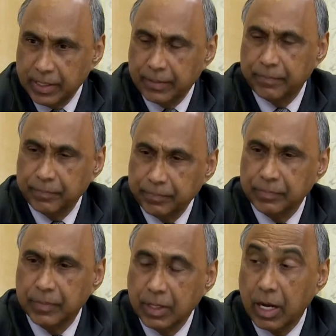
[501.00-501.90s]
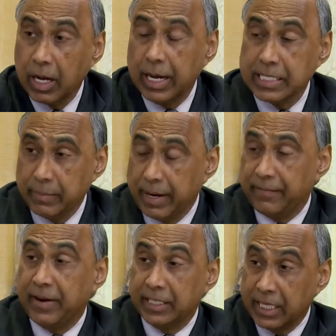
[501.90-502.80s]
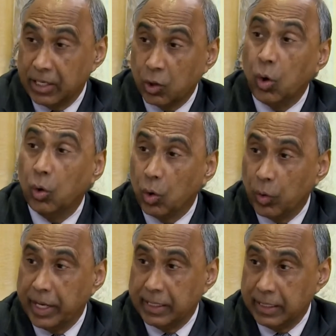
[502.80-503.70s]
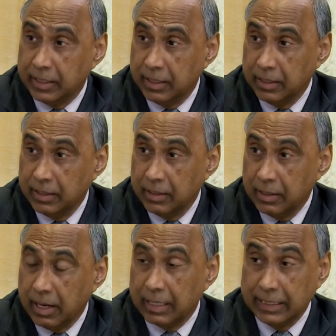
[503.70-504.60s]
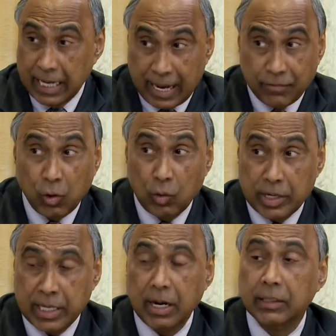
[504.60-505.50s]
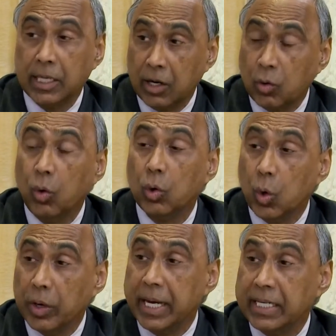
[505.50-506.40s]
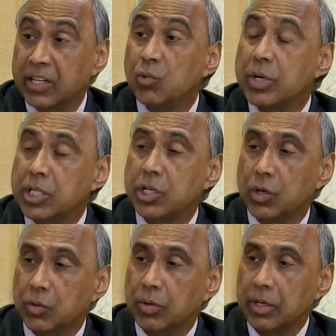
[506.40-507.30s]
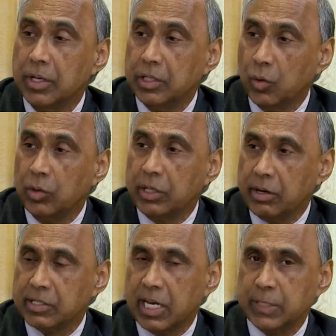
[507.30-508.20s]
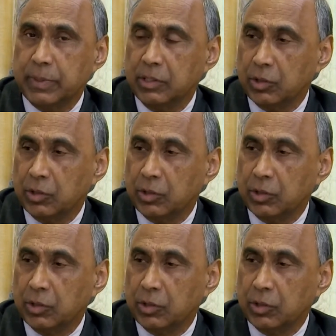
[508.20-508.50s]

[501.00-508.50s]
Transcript: Yeah. As a matter of fact, they're co-located. They have co-located, or they are co-locating with you, the Holy Cross Hospital?